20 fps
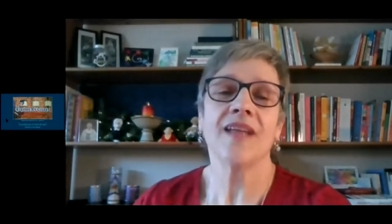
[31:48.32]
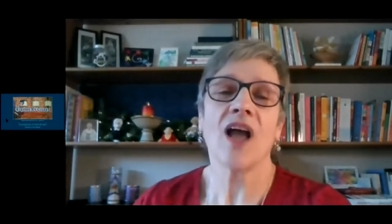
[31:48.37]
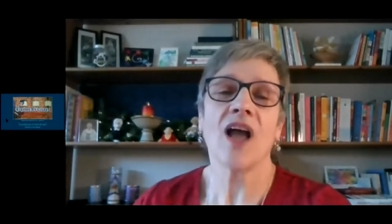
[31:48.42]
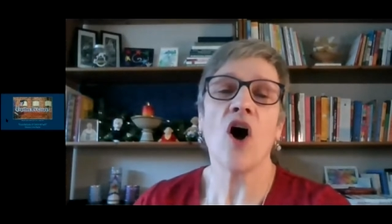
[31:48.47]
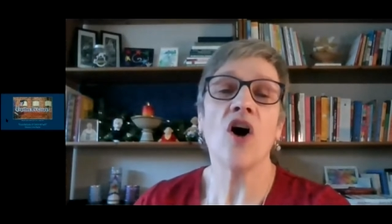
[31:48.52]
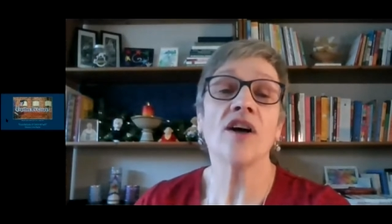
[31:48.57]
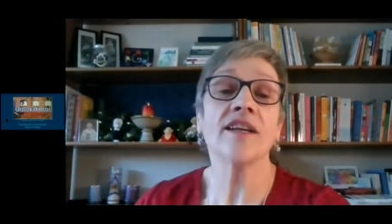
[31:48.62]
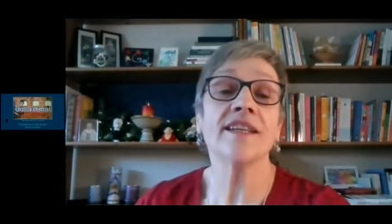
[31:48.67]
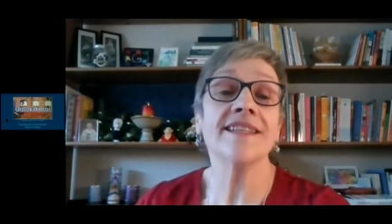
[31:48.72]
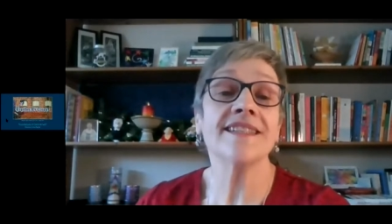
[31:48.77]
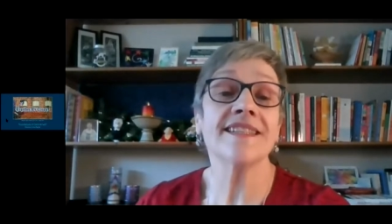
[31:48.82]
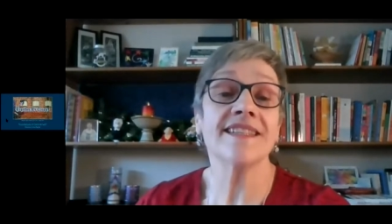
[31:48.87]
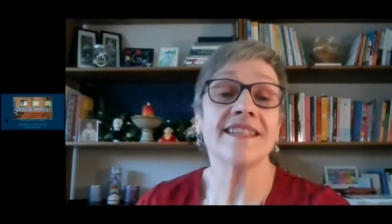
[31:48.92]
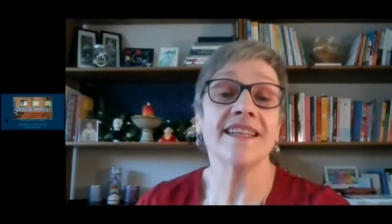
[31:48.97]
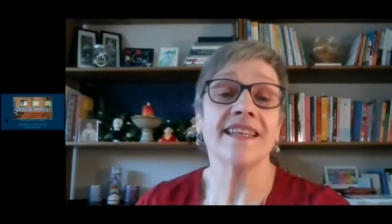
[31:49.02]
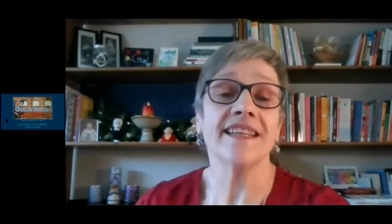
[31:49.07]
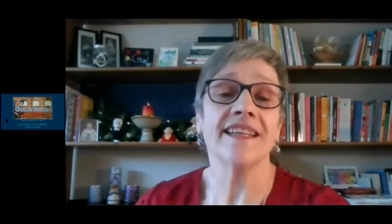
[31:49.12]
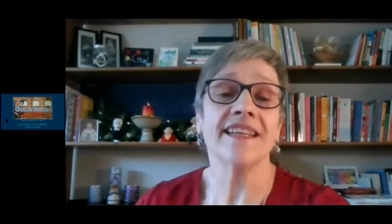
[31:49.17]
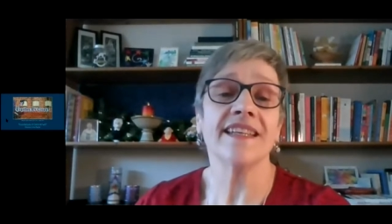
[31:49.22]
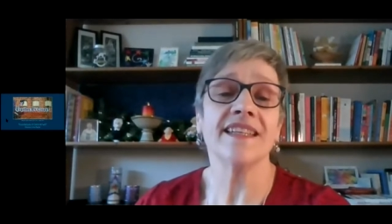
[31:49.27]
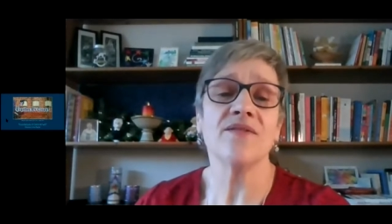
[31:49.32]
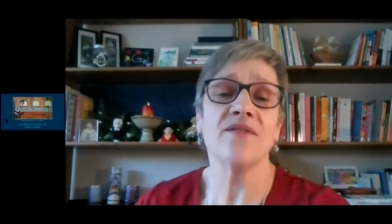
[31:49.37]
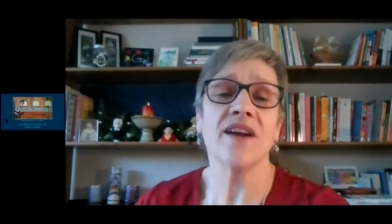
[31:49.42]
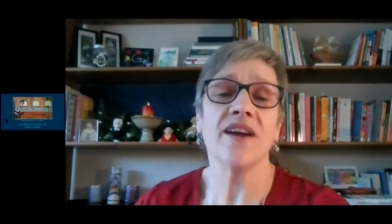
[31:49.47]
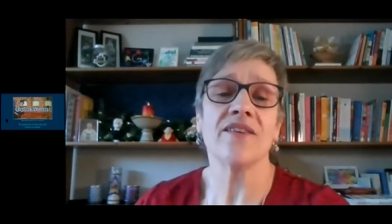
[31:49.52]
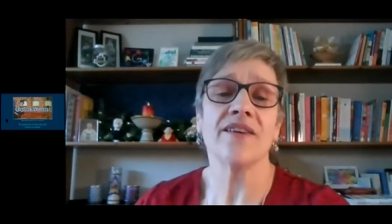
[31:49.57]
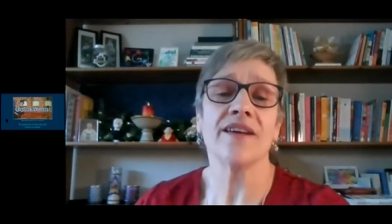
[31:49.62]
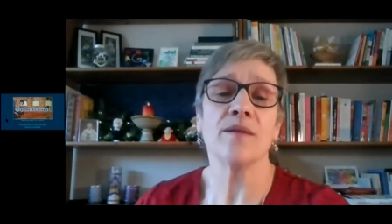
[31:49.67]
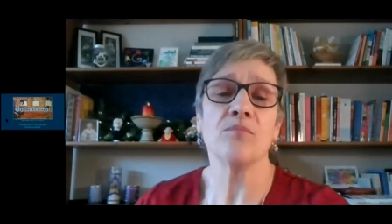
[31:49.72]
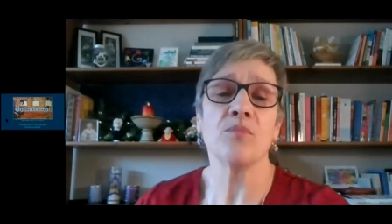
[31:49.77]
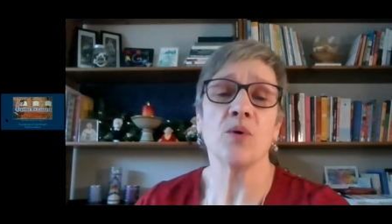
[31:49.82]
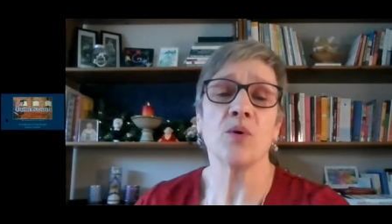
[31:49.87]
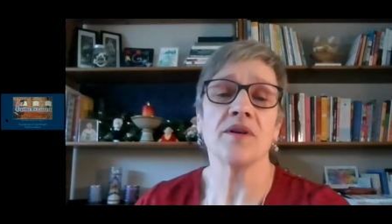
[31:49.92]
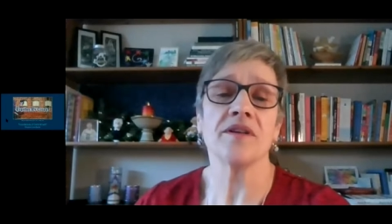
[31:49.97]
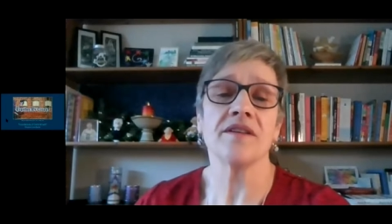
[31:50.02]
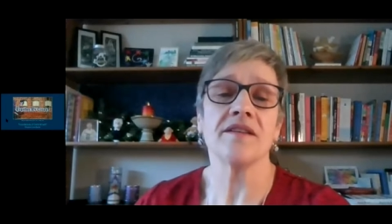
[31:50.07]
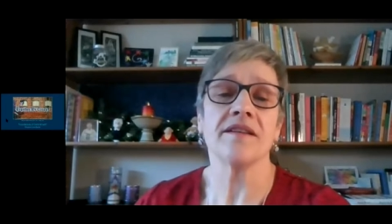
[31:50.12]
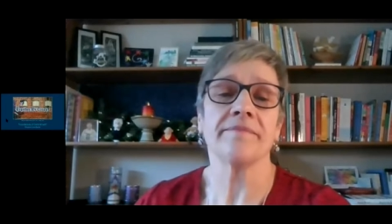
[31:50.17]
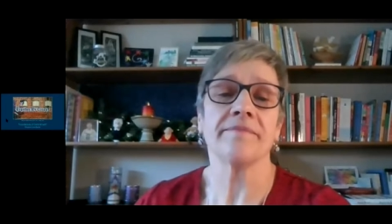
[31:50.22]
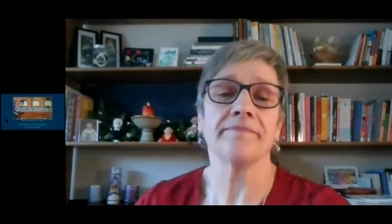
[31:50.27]
Honesty is very
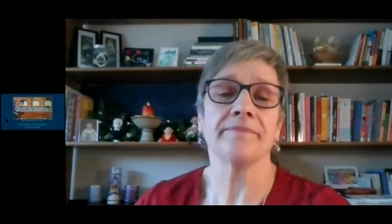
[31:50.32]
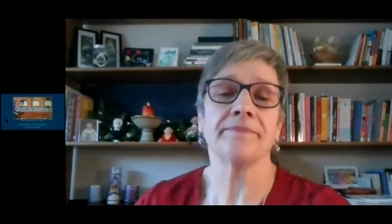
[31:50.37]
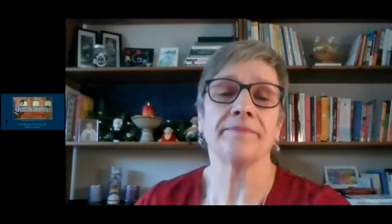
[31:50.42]
important.